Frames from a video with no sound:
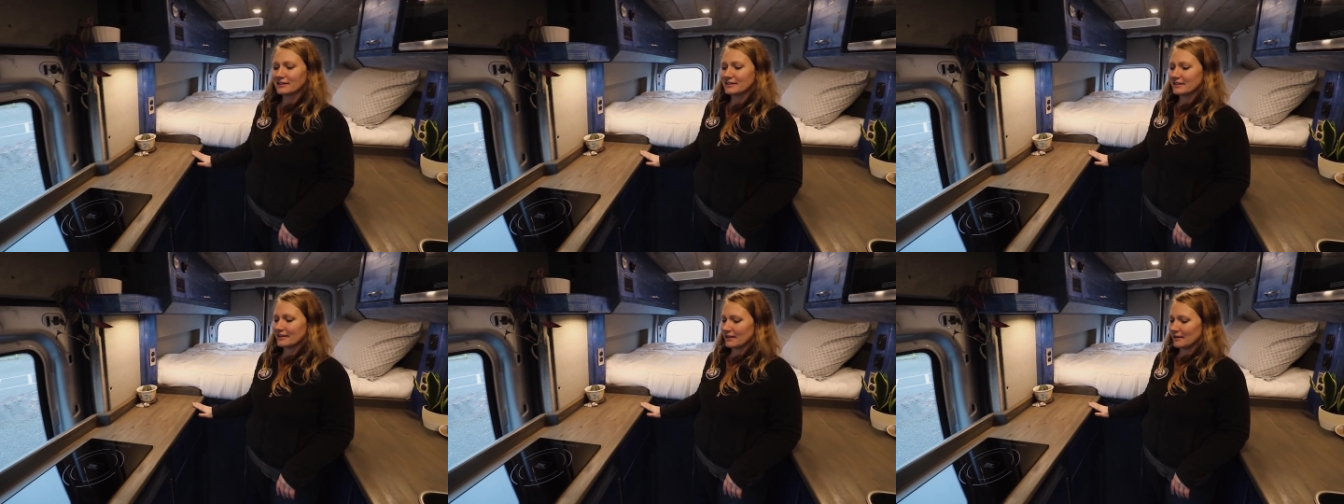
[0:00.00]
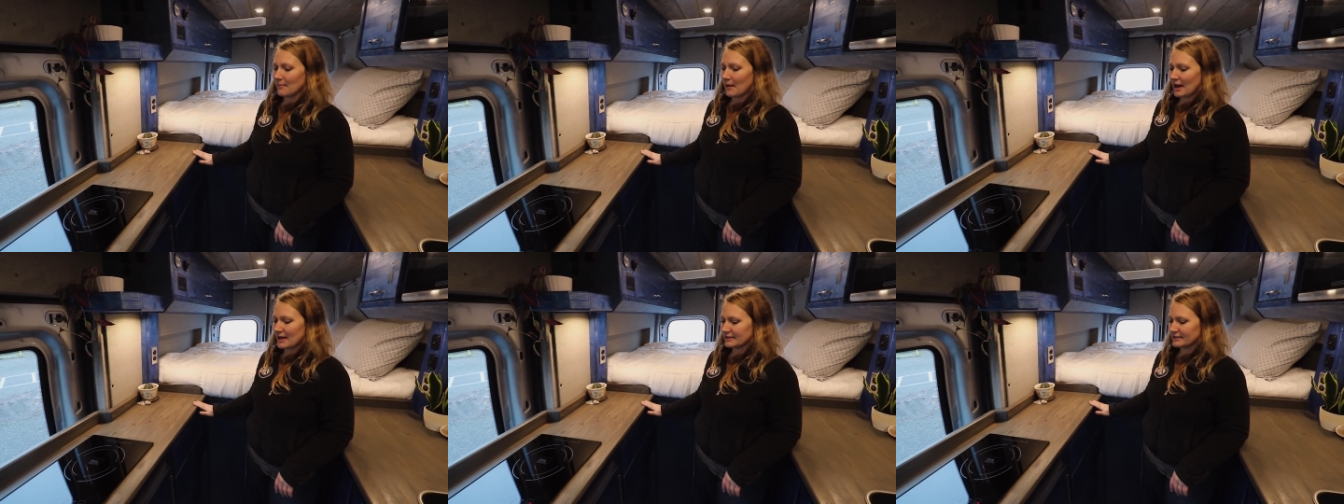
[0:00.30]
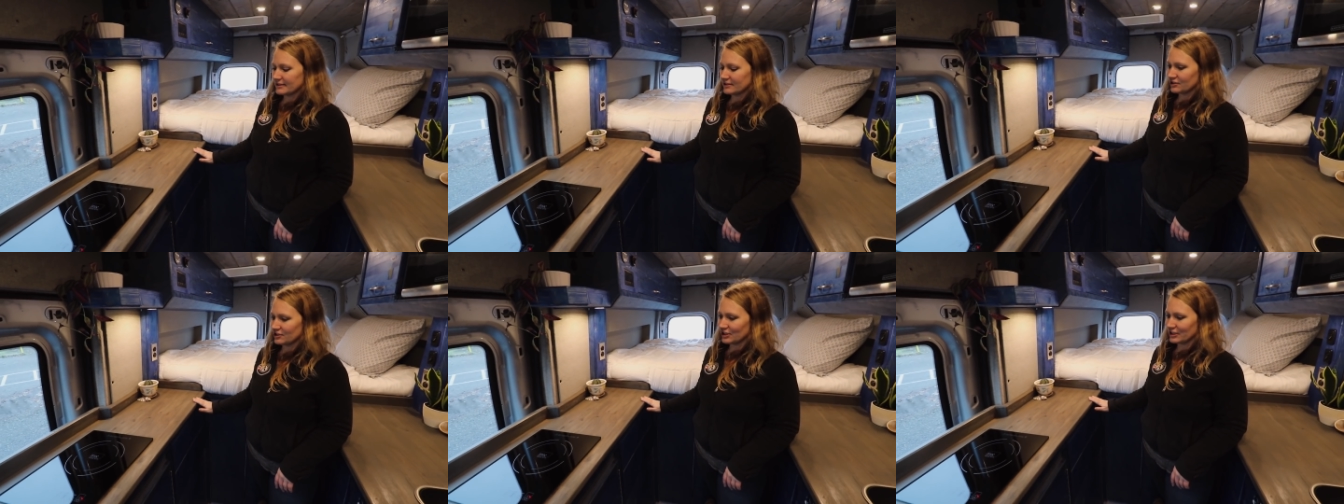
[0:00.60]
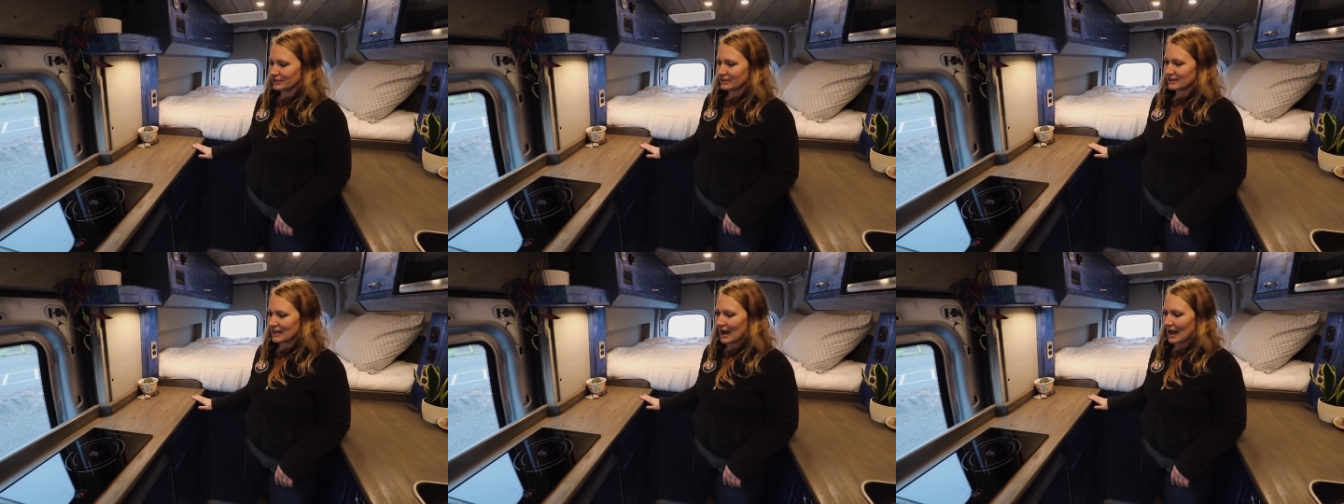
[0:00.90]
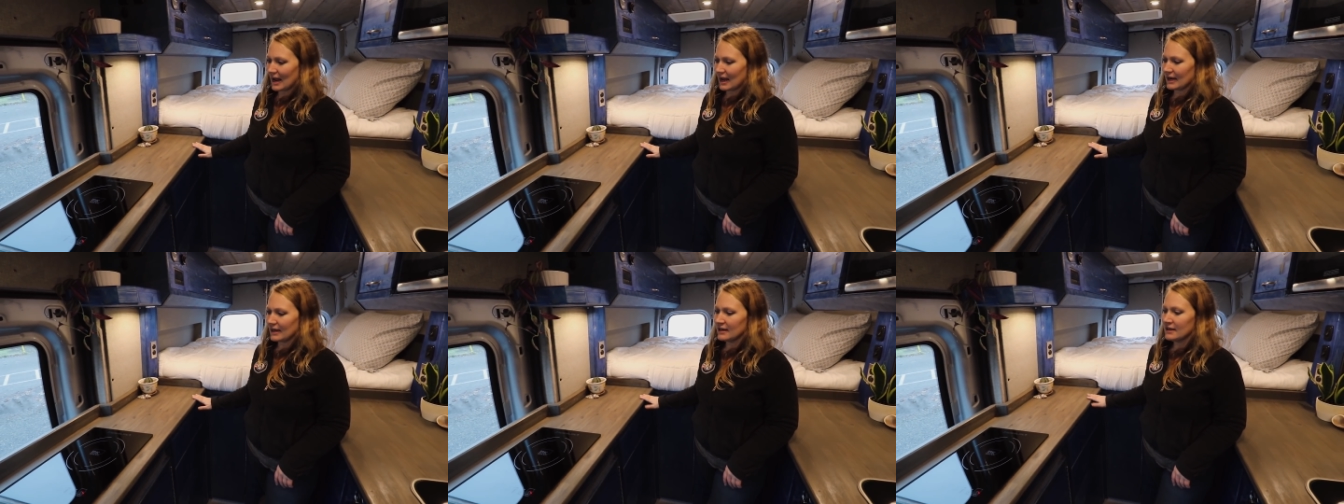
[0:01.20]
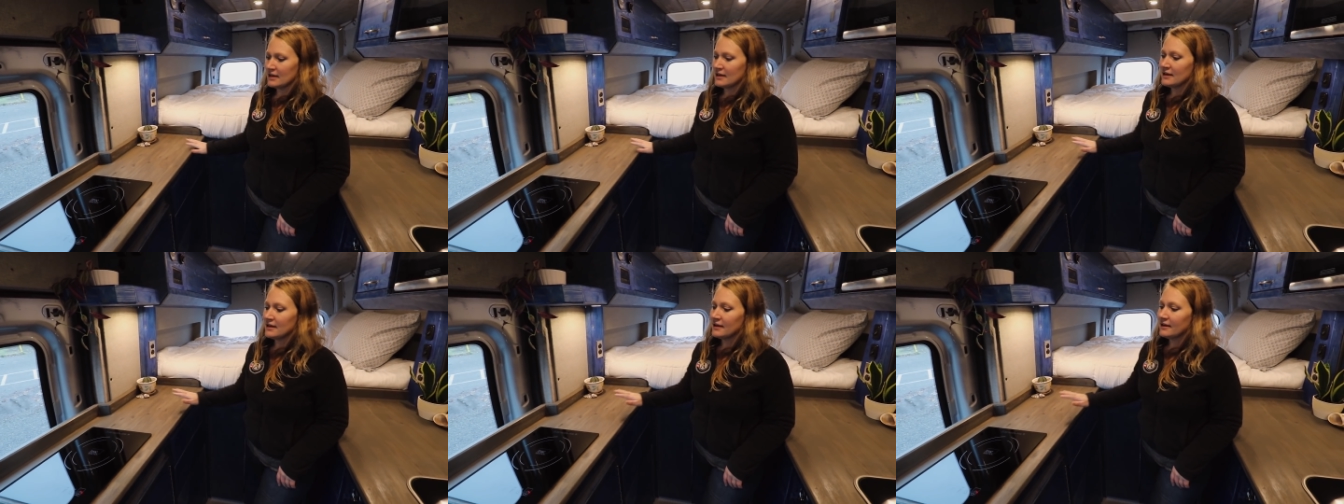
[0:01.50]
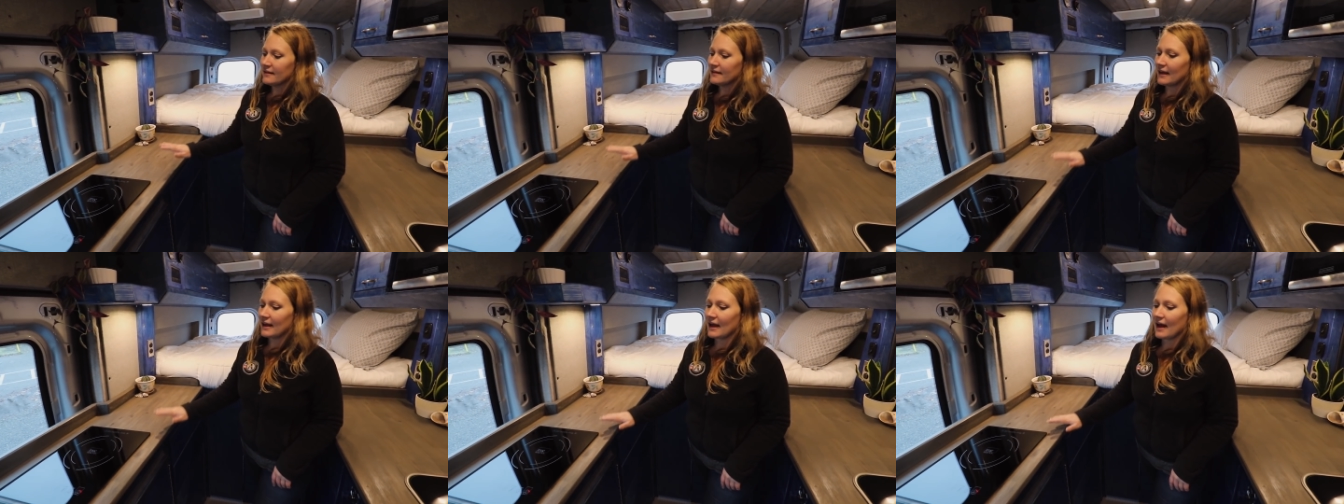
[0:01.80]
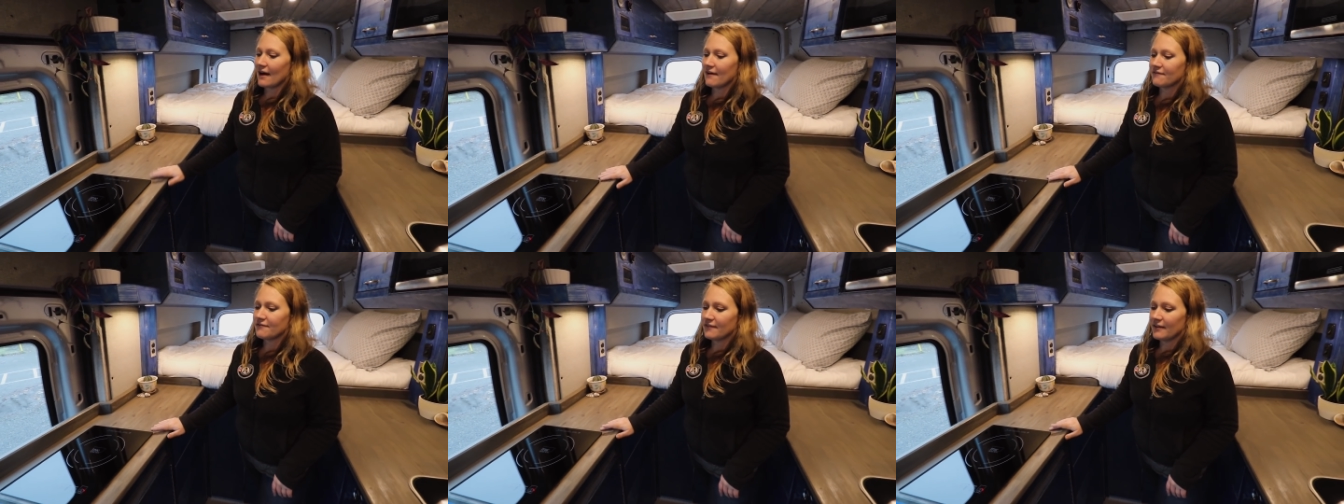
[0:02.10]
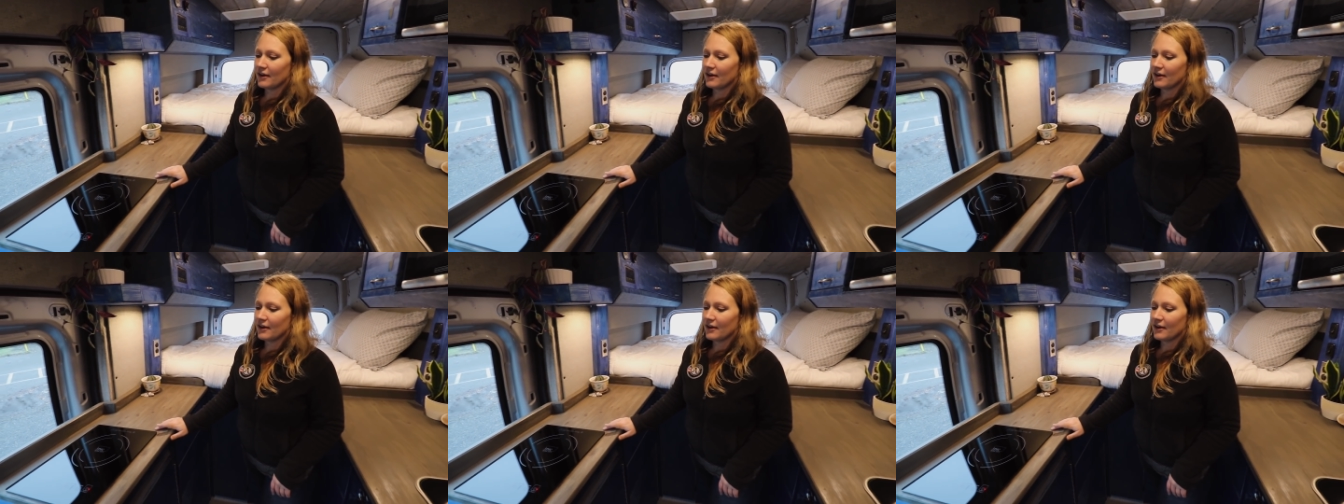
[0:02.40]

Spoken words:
to the passenger side, they have